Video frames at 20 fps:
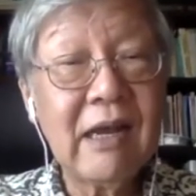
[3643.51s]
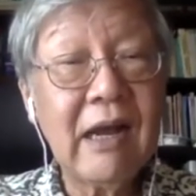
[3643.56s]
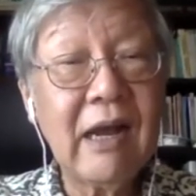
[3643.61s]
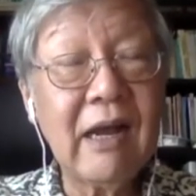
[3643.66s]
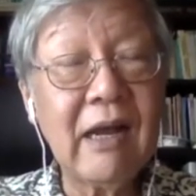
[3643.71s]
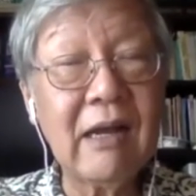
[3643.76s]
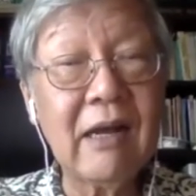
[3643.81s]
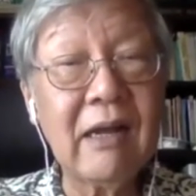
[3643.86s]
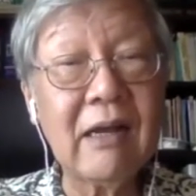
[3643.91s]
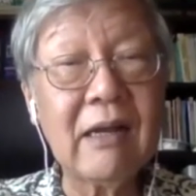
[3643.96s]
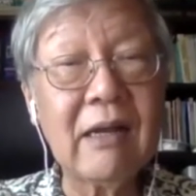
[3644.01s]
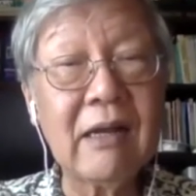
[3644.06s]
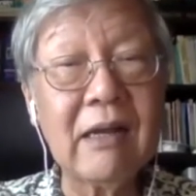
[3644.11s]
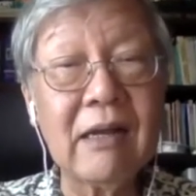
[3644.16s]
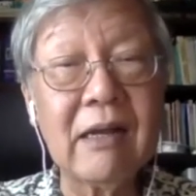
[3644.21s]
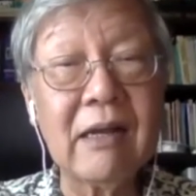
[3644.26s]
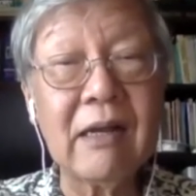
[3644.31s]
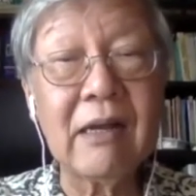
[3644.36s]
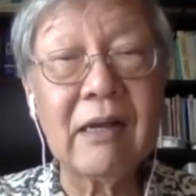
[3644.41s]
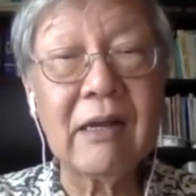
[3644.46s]

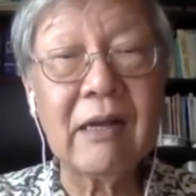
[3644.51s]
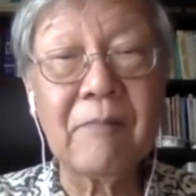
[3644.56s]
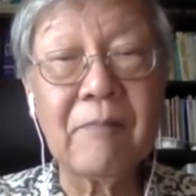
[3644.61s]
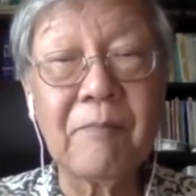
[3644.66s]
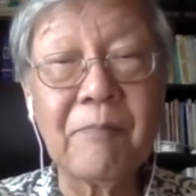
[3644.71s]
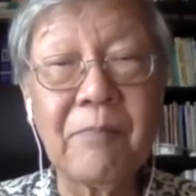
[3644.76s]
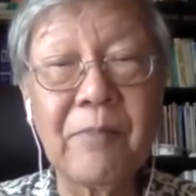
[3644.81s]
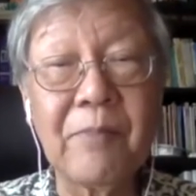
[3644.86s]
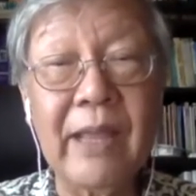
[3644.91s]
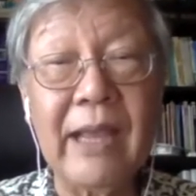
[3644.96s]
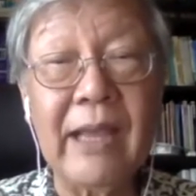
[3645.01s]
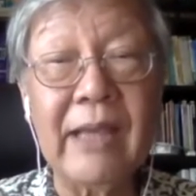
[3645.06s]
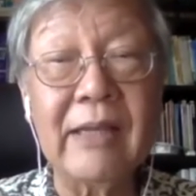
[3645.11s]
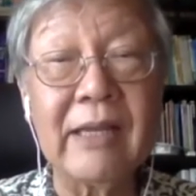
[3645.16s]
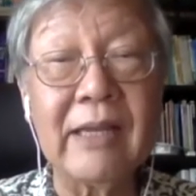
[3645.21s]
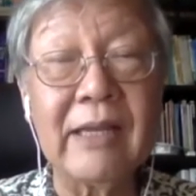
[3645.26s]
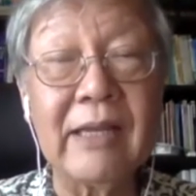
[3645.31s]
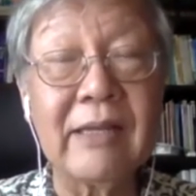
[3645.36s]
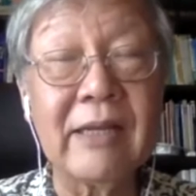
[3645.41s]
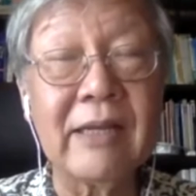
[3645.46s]
And
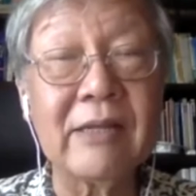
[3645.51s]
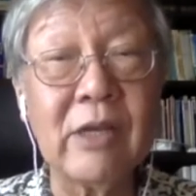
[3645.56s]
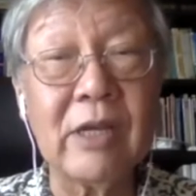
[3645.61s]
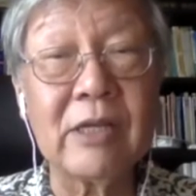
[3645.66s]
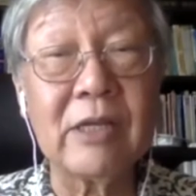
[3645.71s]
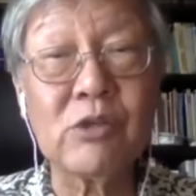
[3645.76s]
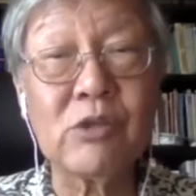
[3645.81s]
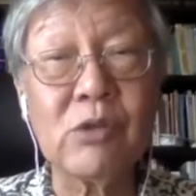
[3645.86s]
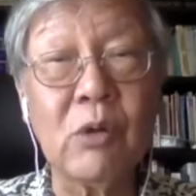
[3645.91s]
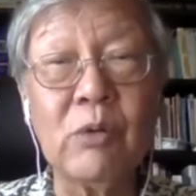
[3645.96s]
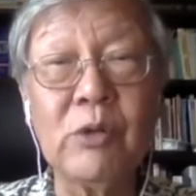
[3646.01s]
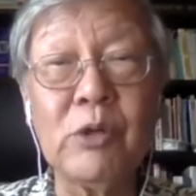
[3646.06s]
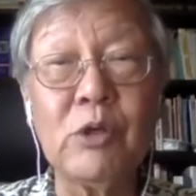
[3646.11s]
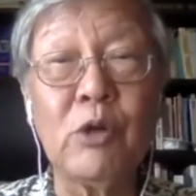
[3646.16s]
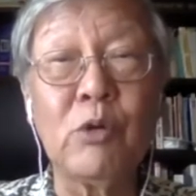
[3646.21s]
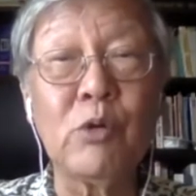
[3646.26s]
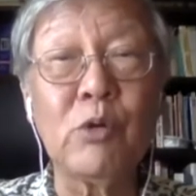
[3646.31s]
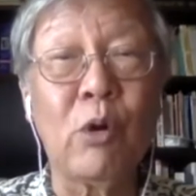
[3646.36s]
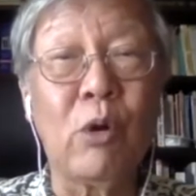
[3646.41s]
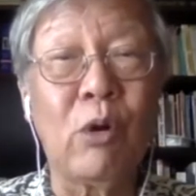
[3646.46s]
so, you
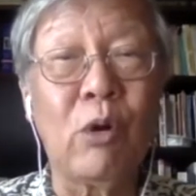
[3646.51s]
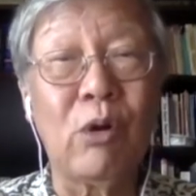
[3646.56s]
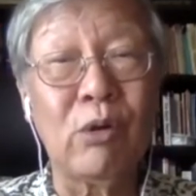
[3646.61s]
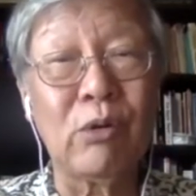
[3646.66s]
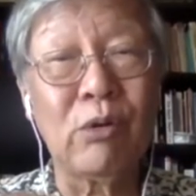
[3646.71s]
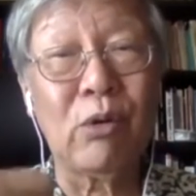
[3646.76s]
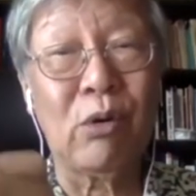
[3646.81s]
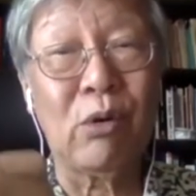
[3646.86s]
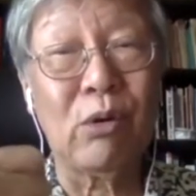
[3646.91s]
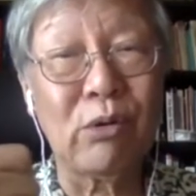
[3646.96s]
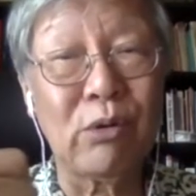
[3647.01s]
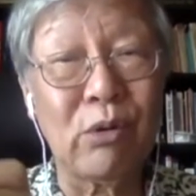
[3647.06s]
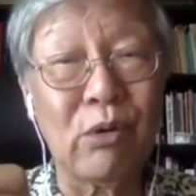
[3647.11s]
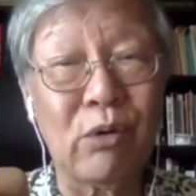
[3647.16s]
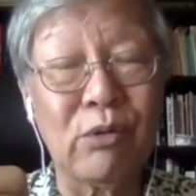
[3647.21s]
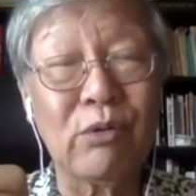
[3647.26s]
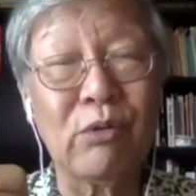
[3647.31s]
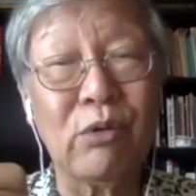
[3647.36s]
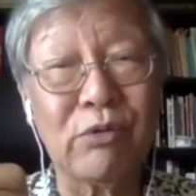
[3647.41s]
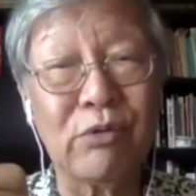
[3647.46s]
know,
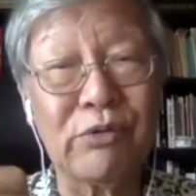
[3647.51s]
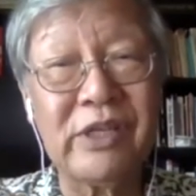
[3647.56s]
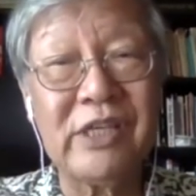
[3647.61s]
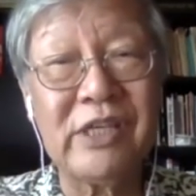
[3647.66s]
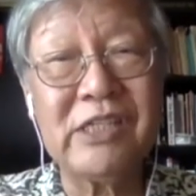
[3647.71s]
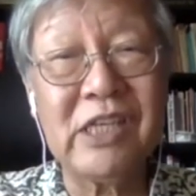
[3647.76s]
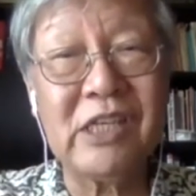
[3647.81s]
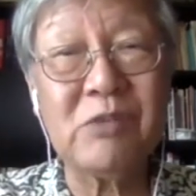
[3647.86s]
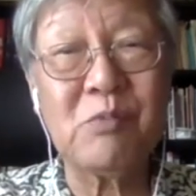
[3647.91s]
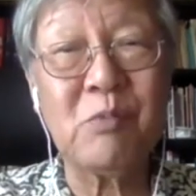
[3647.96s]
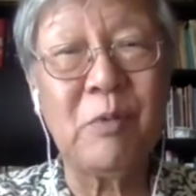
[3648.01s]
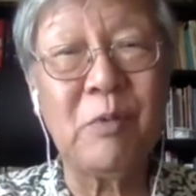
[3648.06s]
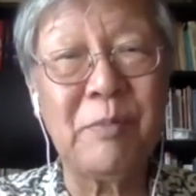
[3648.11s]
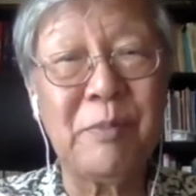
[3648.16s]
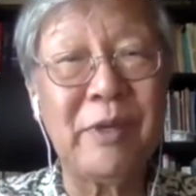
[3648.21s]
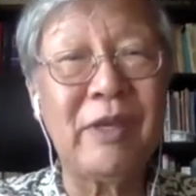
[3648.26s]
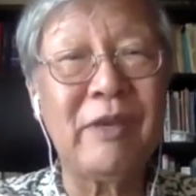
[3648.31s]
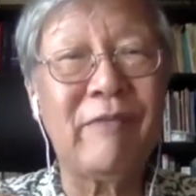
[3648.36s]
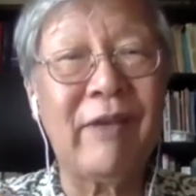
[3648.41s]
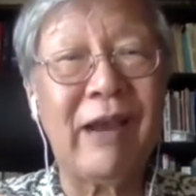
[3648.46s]
your thesis will
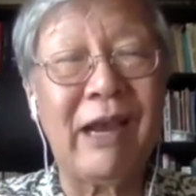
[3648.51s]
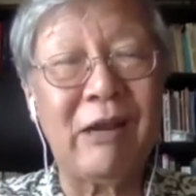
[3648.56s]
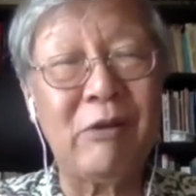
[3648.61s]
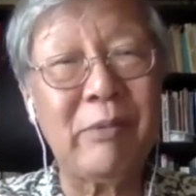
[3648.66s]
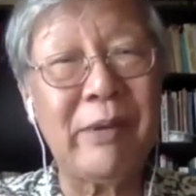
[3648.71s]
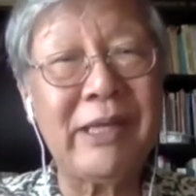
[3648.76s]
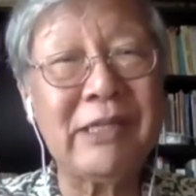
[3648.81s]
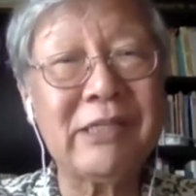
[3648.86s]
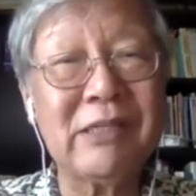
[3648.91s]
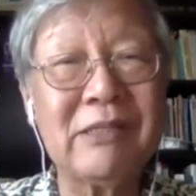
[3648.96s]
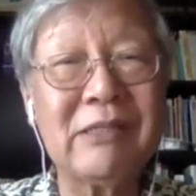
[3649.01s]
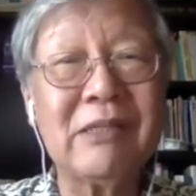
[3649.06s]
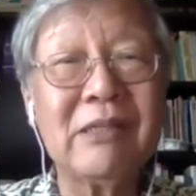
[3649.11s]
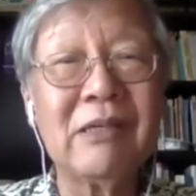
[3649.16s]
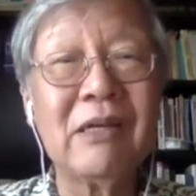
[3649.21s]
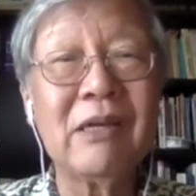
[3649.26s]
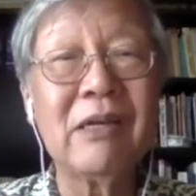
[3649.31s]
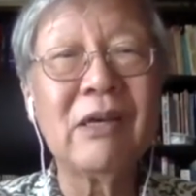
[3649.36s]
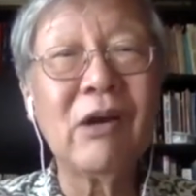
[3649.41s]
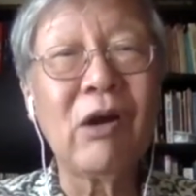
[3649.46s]
be evaluated
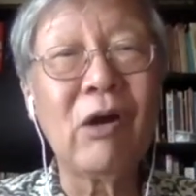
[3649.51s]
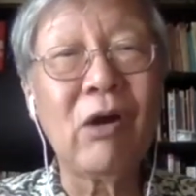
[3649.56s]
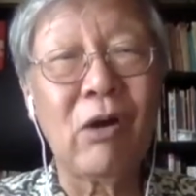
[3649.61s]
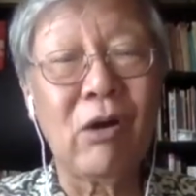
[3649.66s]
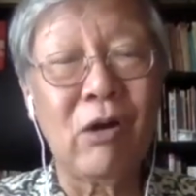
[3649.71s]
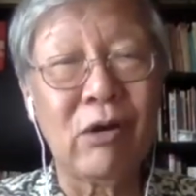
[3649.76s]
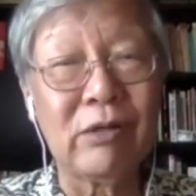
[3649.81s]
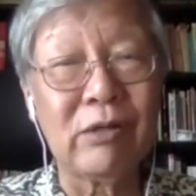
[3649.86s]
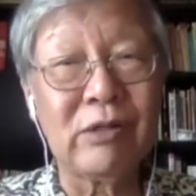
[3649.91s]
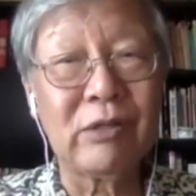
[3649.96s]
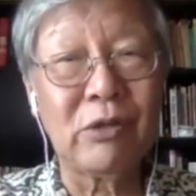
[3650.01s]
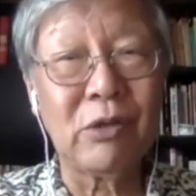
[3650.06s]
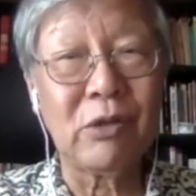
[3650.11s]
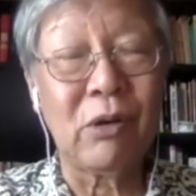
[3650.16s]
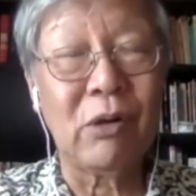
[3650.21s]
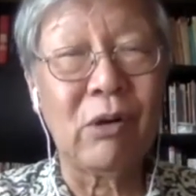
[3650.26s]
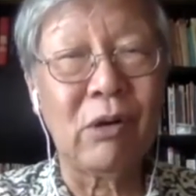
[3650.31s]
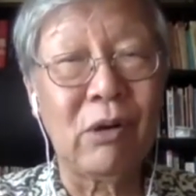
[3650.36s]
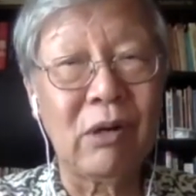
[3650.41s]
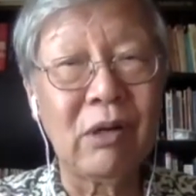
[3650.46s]
on
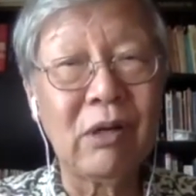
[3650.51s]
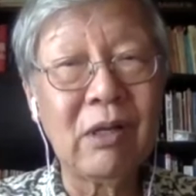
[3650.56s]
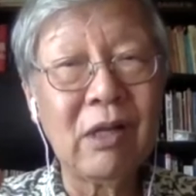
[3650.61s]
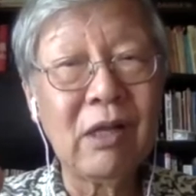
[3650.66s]
your